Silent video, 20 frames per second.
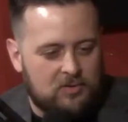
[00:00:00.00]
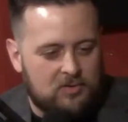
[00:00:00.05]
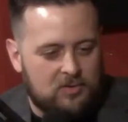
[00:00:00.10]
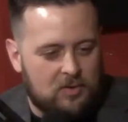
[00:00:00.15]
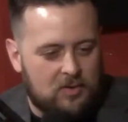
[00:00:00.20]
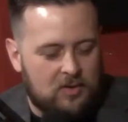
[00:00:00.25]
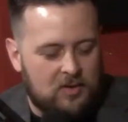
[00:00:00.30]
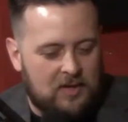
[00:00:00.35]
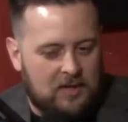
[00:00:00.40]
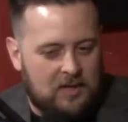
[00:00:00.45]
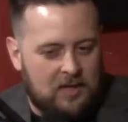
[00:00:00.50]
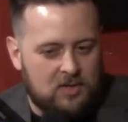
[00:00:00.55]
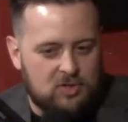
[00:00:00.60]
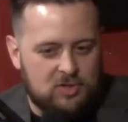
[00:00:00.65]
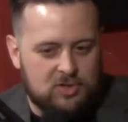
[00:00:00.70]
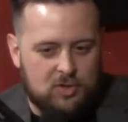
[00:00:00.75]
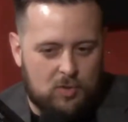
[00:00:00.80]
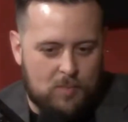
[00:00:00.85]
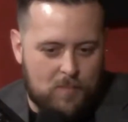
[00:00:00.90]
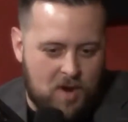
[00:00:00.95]
So again,
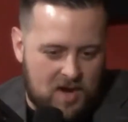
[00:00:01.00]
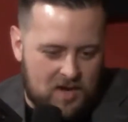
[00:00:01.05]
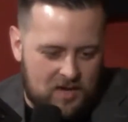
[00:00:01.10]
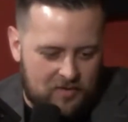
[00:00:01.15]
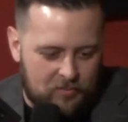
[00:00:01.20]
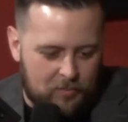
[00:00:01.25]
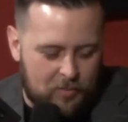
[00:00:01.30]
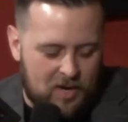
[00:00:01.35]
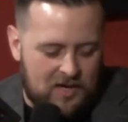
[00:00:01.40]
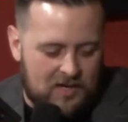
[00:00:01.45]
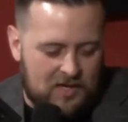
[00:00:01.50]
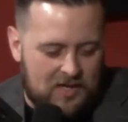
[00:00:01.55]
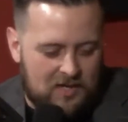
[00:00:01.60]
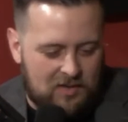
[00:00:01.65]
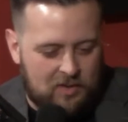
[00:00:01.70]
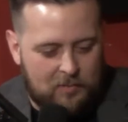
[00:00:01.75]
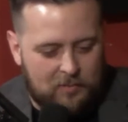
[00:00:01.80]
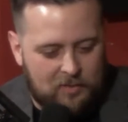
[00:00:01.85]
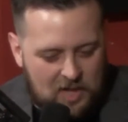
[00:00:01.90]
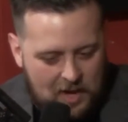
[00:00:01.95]
just to remind everybody,
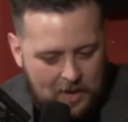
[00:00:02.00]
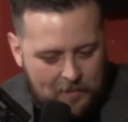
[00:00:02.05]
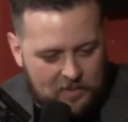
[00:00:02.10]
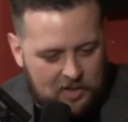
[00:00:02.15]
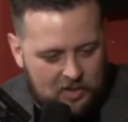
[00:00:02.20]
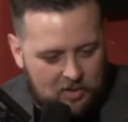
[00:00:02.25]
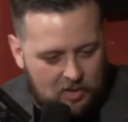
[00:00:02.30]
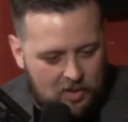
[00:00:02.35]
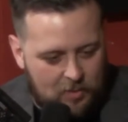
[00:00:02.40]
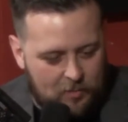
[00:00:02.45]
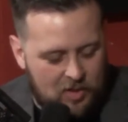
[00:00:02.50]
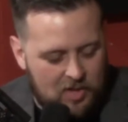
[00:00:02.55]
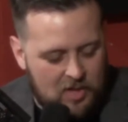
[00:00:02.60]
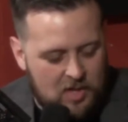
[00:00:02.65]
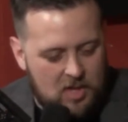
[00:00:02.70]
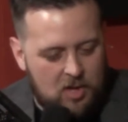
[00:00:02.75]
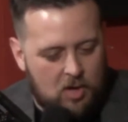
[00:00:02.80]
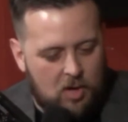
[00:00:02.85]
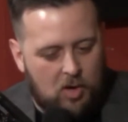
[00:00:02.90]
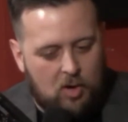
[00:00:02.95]
Helium Comedy Club
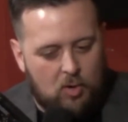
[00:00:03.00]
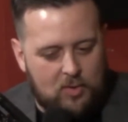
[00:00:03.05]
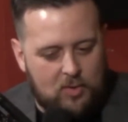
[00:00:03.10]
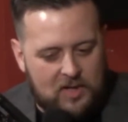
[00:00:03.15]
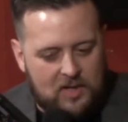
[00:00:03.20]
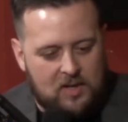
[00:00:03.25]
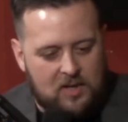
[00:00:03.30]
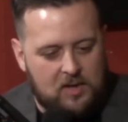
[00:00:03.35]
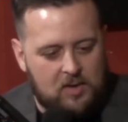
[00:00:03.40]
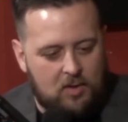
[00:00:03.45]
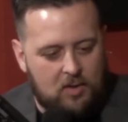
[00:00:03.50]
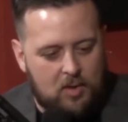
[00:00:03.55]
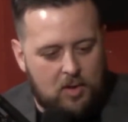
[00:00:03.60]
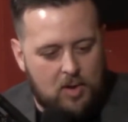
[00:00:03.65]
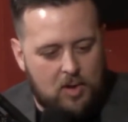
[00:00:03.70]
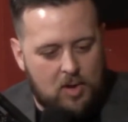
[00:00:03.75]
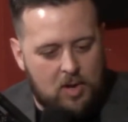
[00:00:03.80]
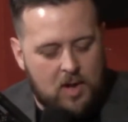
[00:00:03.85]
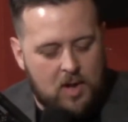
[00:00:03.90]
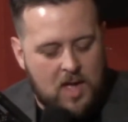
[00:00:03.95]
all weekend
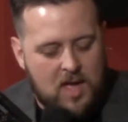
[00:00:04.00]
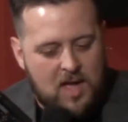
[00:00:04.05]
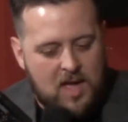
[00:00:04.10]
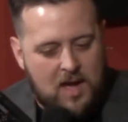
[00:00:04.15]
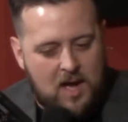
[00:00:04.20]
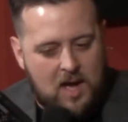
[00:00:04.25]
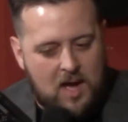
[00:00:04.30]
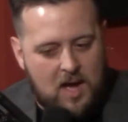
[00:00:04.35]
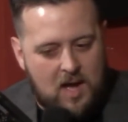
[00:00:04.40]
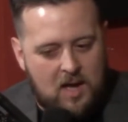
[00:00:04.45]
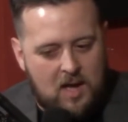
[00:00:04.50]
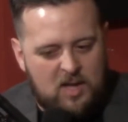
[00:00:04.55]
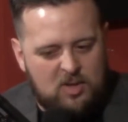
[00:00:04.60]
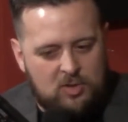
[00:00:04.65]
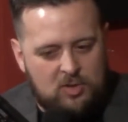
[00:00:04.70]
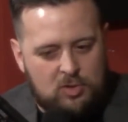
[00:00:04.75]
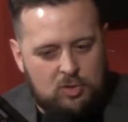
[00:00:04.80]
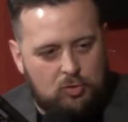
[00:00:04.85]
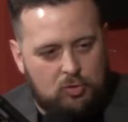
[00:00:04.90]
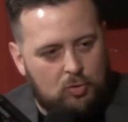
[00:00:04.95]
long.
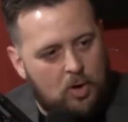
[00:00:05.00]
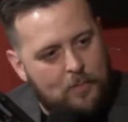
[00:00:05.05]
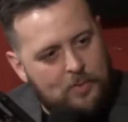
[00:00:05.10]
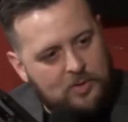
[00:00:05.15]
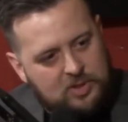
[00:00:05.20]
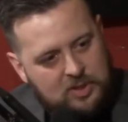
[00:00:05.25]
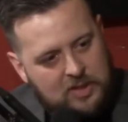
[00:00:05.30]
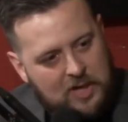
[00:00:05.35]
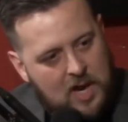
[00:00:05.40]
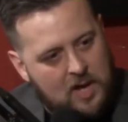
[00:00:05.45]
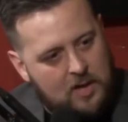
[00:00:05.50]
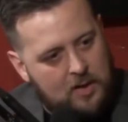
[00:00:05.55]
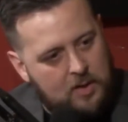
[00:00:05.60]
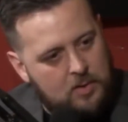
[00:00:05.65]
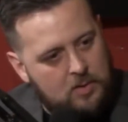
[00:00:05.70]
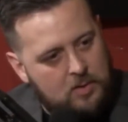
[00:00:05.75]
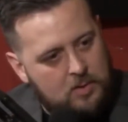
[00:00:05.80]
Grew up in Chicago?